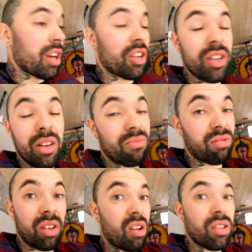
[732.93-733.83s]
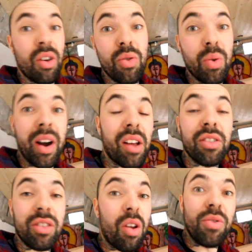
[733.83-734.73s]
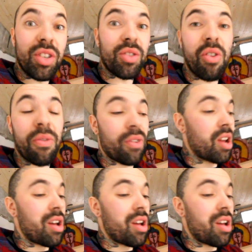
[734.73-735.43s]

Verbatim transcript: section and God knows what else, loads of stuff.